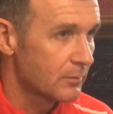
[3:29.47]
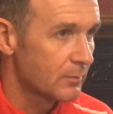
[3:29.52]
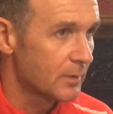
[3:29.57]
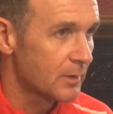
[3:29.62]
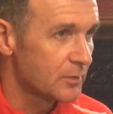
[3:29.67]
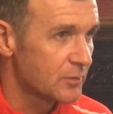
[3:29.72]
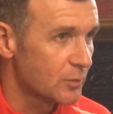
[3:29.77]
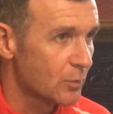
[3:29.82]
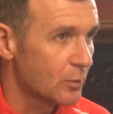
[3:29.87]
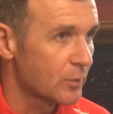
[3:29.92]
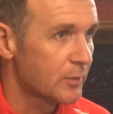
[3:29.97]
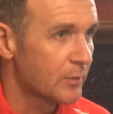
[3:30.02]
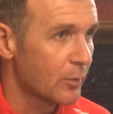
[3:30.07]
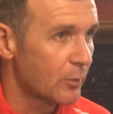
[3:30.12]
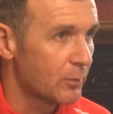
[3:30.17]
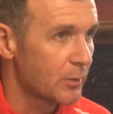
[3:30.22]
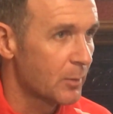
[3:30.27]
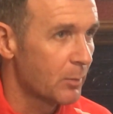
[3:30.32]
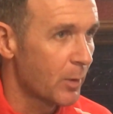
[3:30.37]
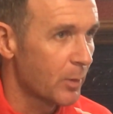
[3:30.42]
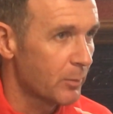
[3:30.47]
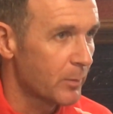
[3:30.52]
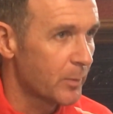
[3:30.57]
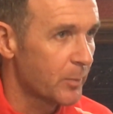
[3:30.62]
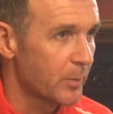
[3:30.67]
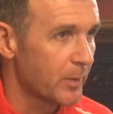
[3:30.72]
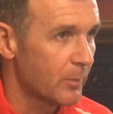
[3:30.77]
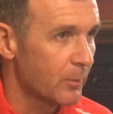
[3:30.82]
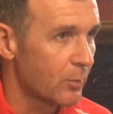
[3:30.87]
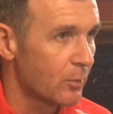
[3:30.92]
it's not until you work
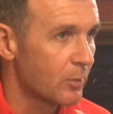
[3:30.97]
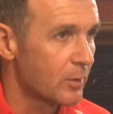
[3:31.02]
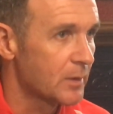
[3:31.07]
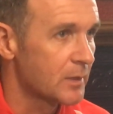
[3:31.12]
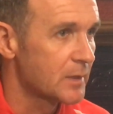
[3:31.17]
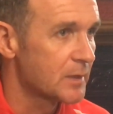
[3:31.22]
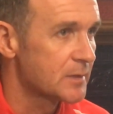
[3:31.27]
with people and